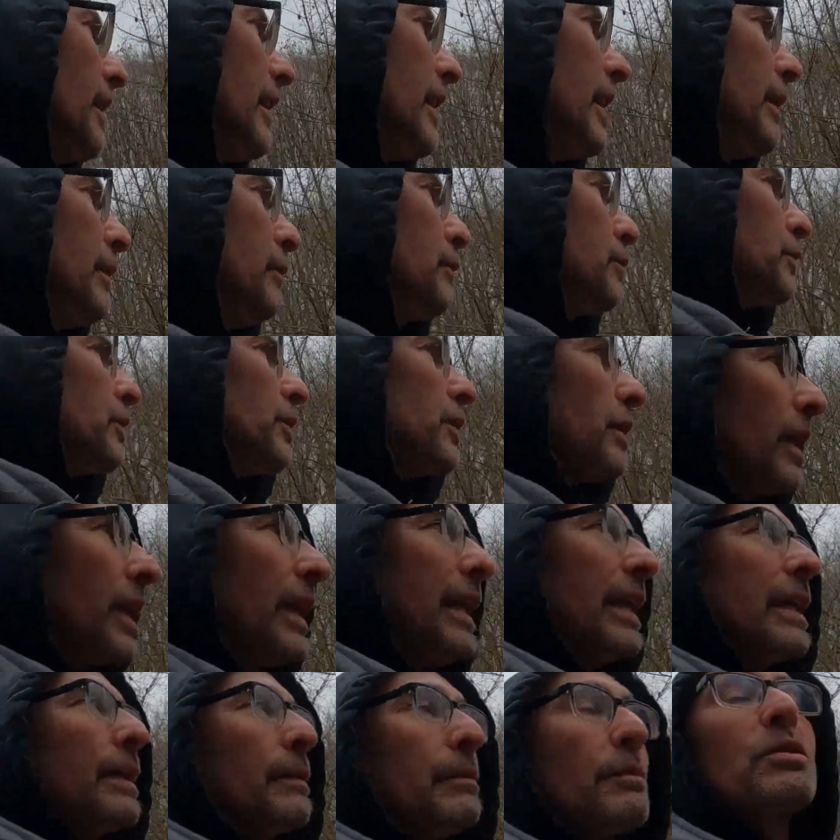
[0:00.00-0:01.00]

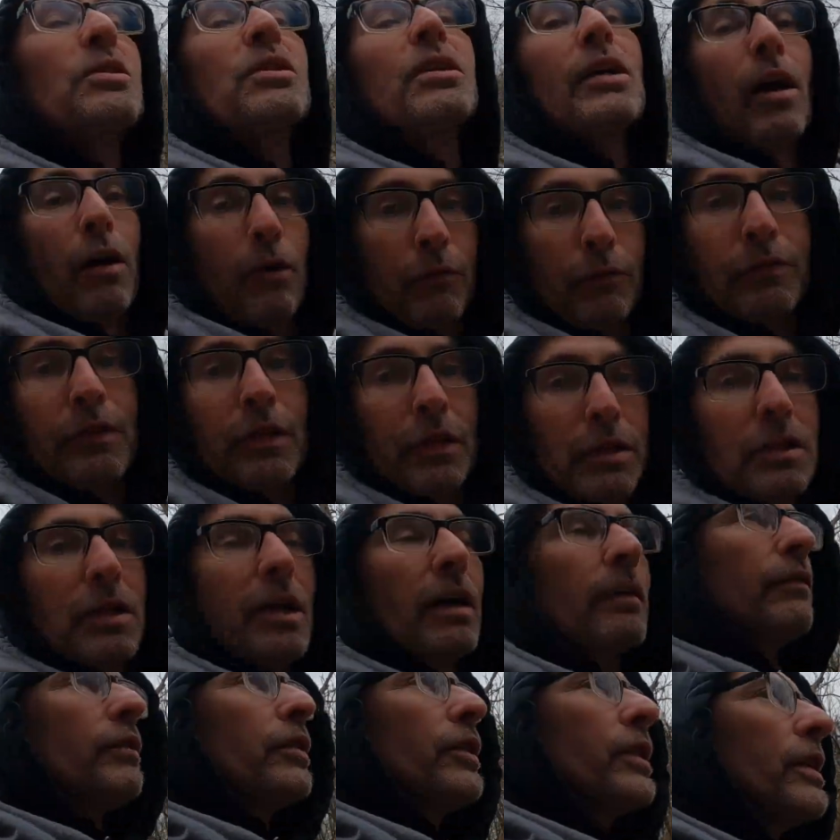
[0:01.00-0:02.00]
he himself
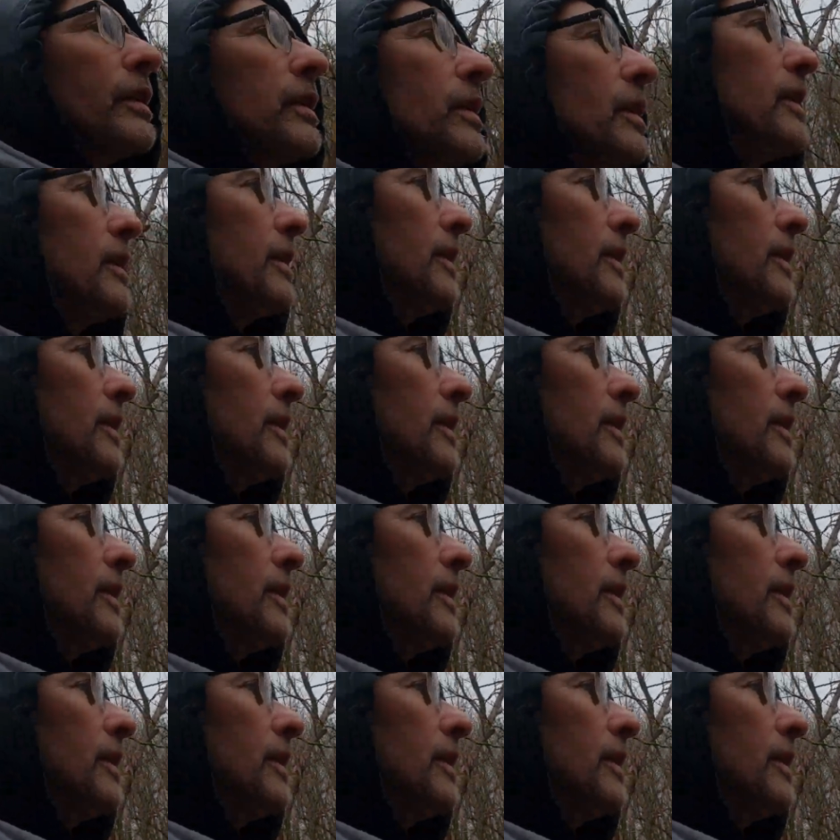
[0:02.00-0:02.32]
discovered it.